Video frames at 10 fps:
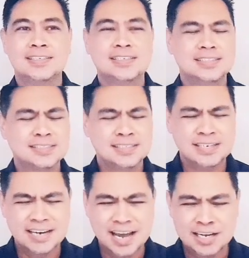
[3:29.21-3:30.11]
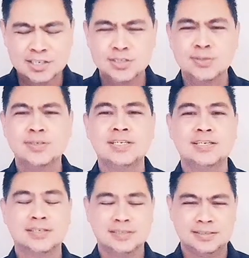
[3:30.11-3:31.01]
It's a naturally
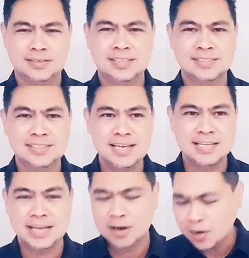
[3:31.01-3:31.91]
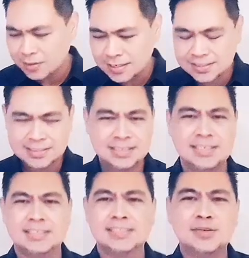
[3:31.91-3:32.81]
occurring state. And all these
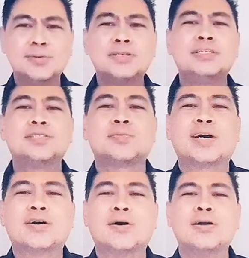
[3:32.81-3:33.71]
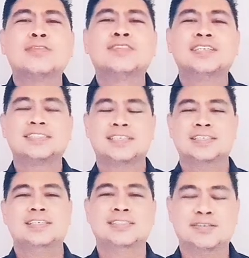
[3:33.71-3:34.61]
techniques, the only reason why all of these
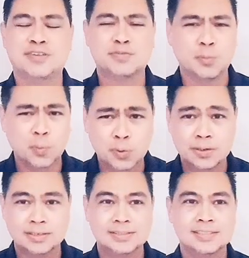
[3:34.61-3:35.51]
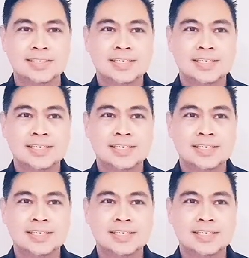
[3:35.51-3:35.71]
techniques have ever worked